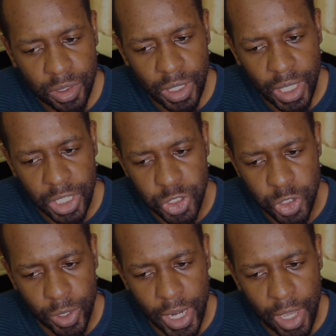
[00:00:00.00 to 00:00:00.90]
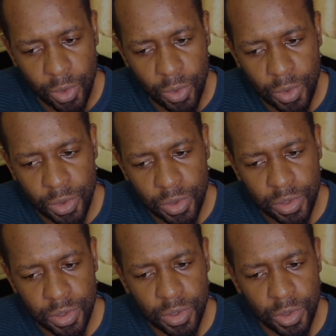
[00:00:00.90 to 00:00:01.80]
a journal.
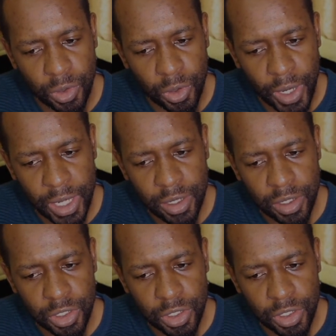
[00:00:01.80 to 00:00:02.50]
All right?